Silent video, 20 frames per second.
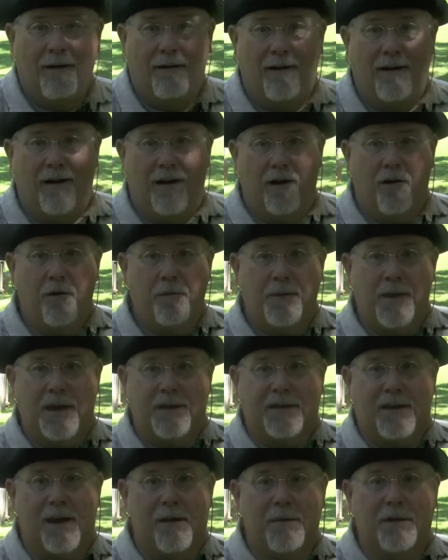Well, I hope
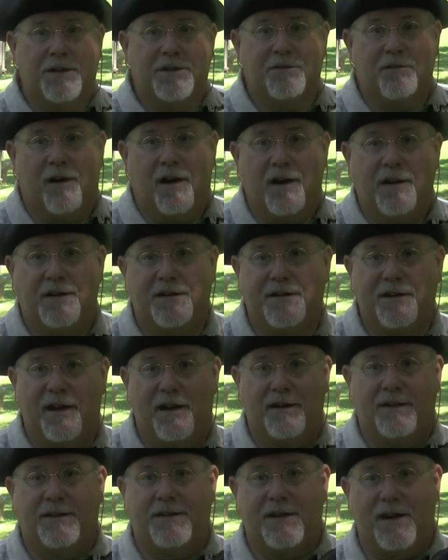that demonstrates
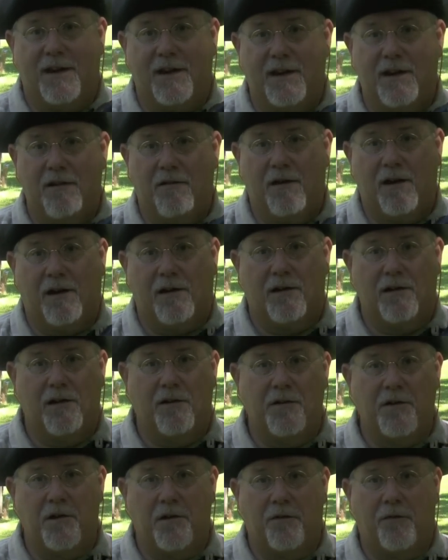that uh, you know, our
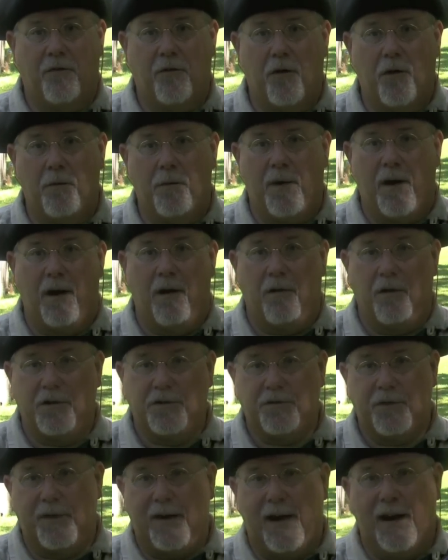colonial
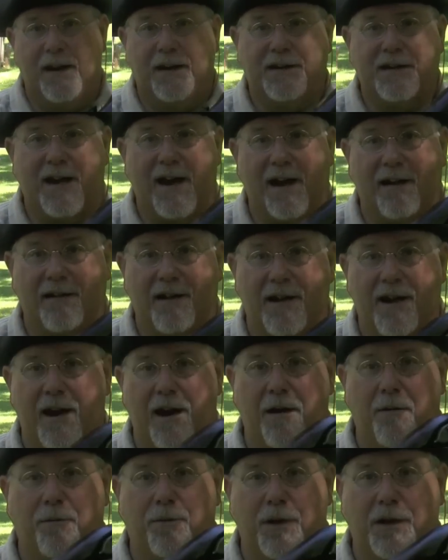forebears were not exactly
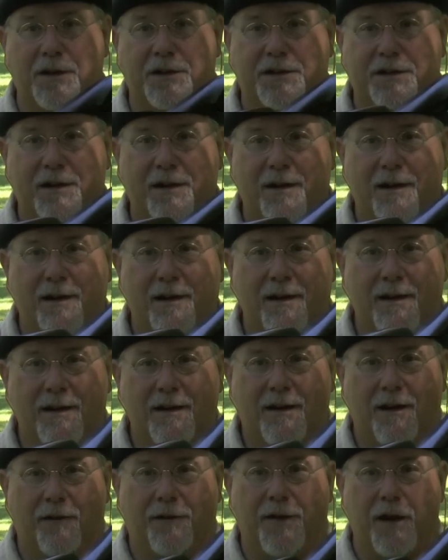
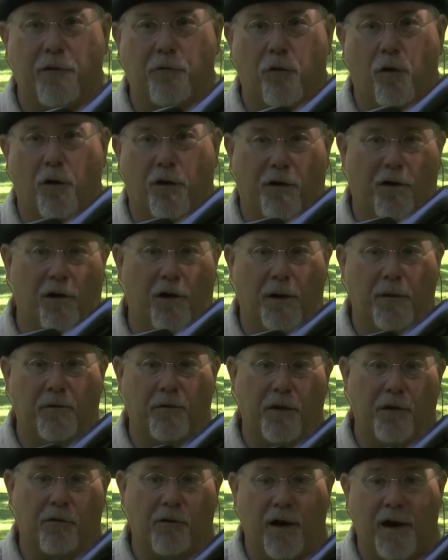helpless if they weren't armed
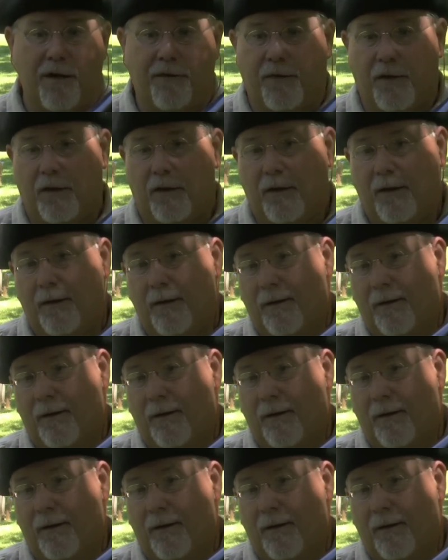with a rifle.